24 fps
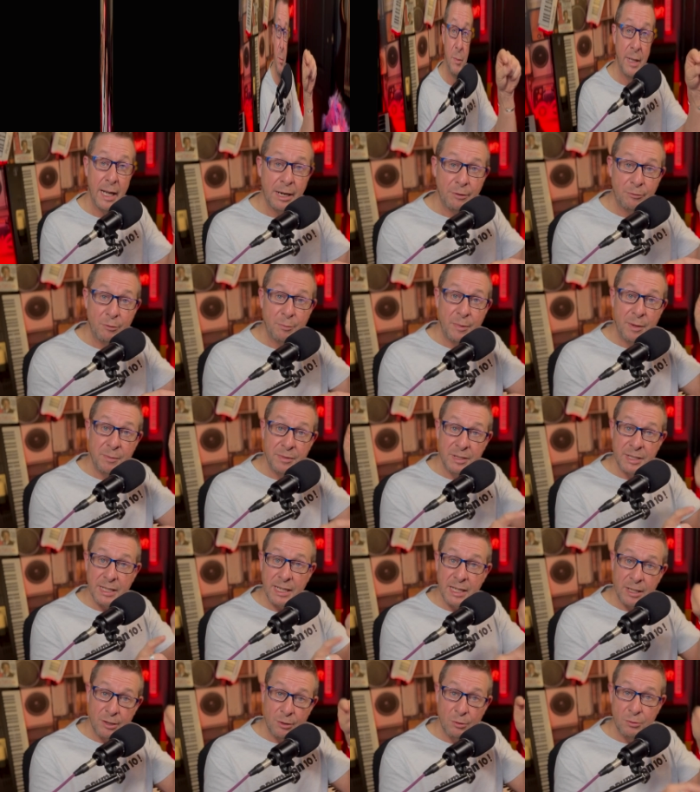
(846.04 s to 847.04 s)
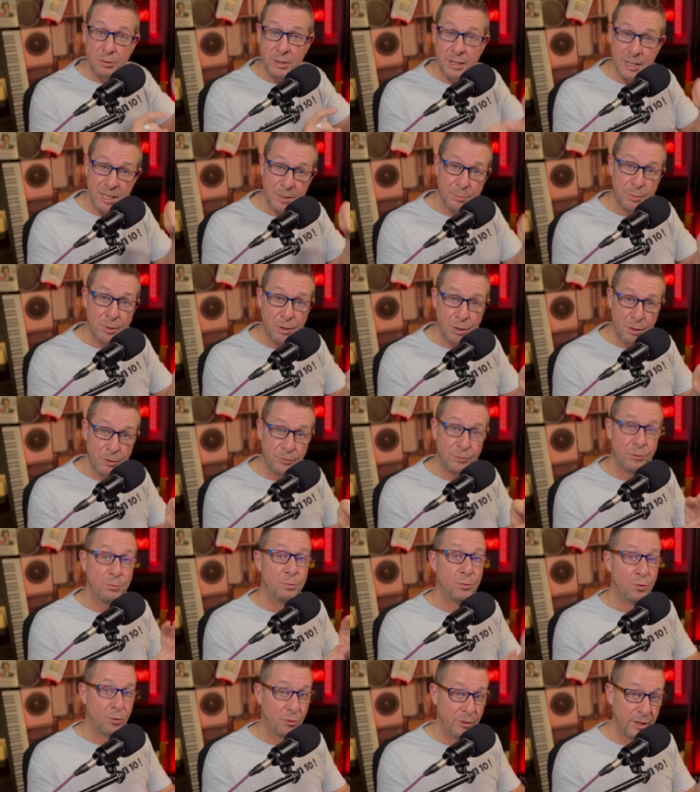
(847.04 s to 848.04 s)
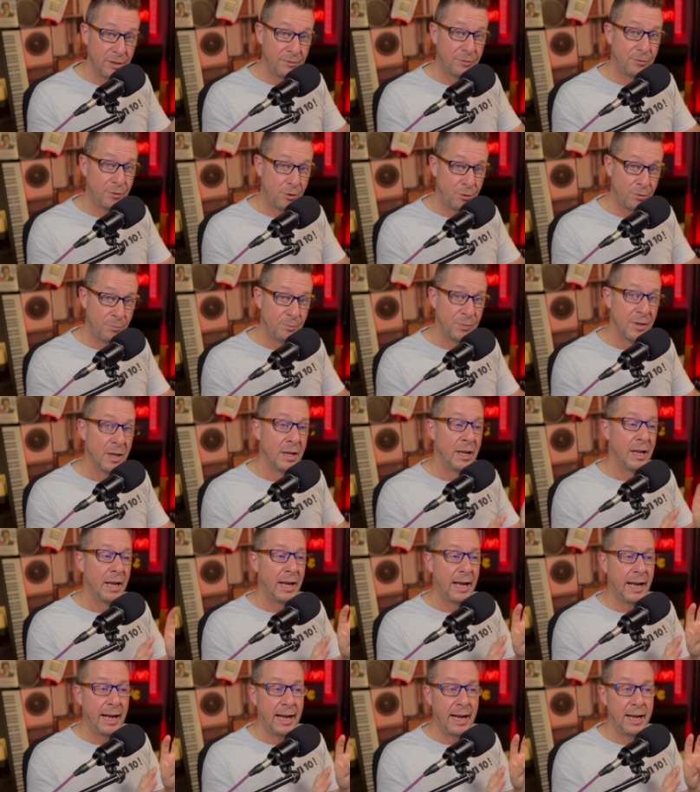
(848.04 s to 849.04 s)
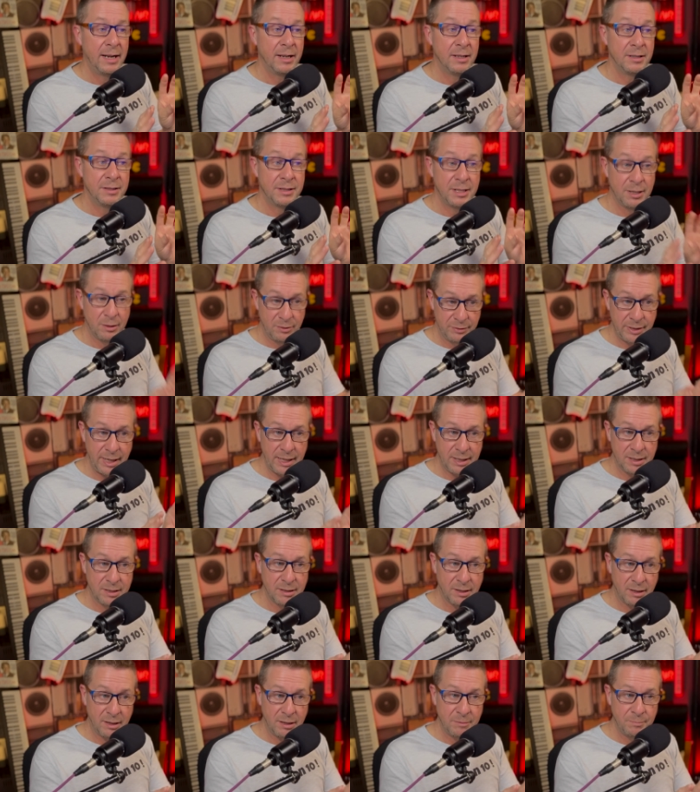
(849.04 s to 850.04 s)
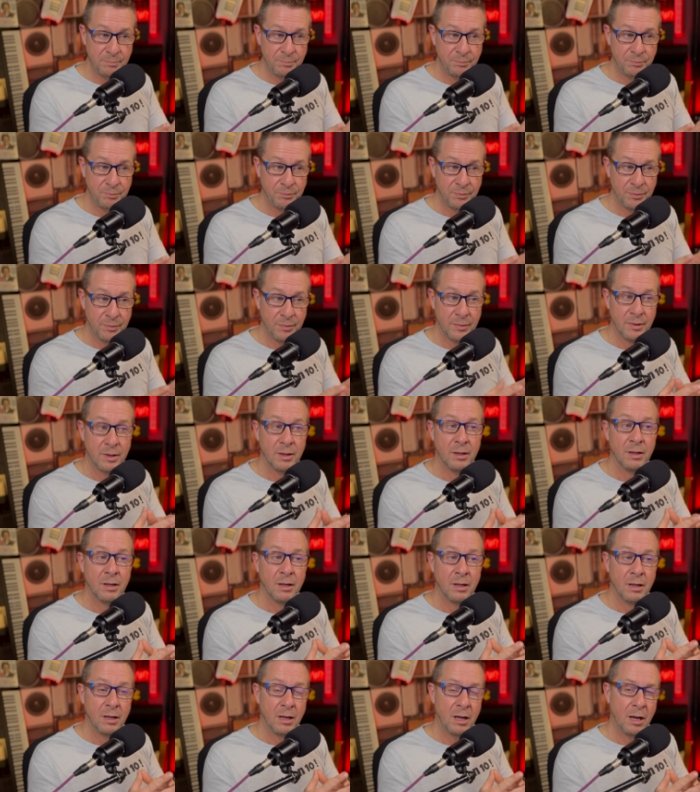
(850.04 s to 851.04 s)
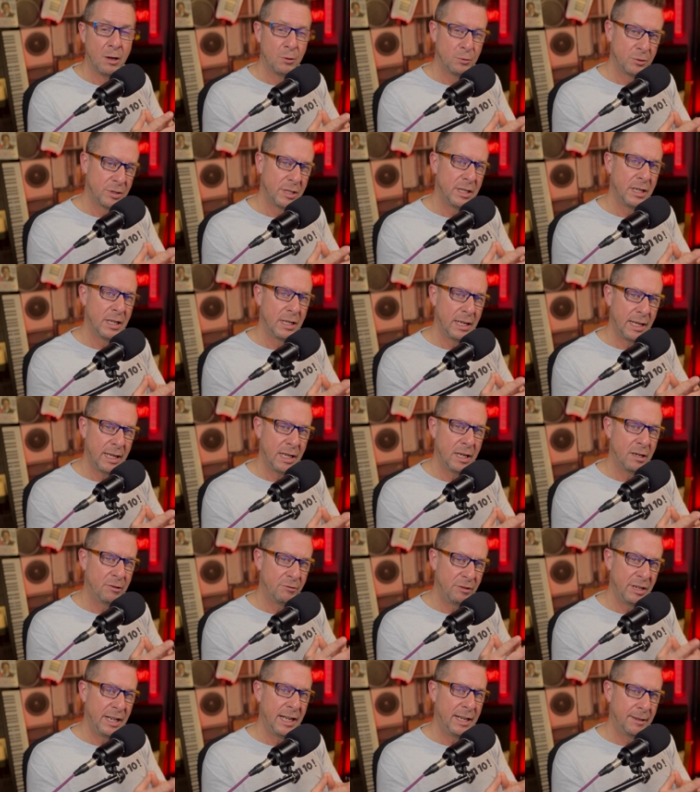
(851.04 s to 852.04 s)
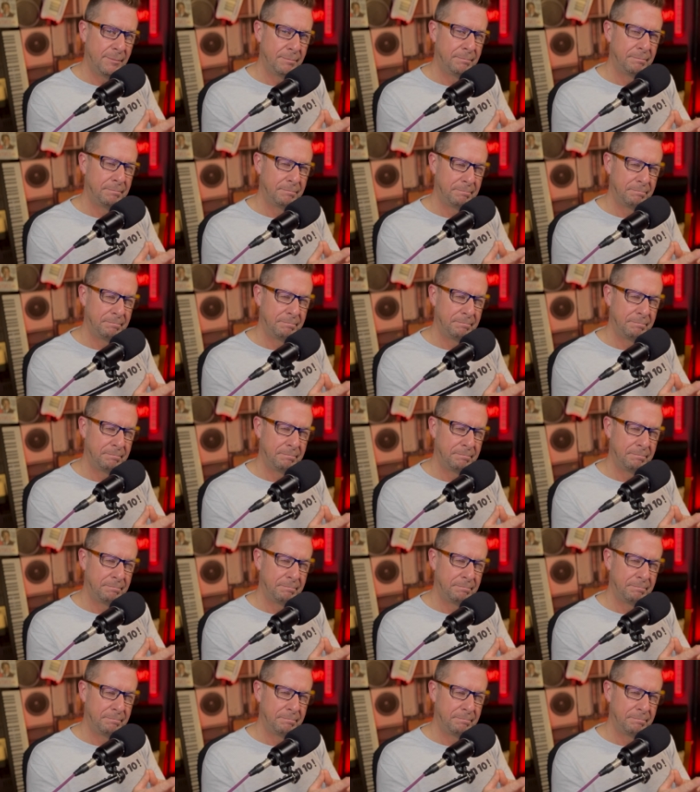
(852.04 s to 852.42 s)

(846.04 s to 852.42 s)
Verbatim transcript: Now, remember to hit those links below for more info, and until next time, I'll see you later in it.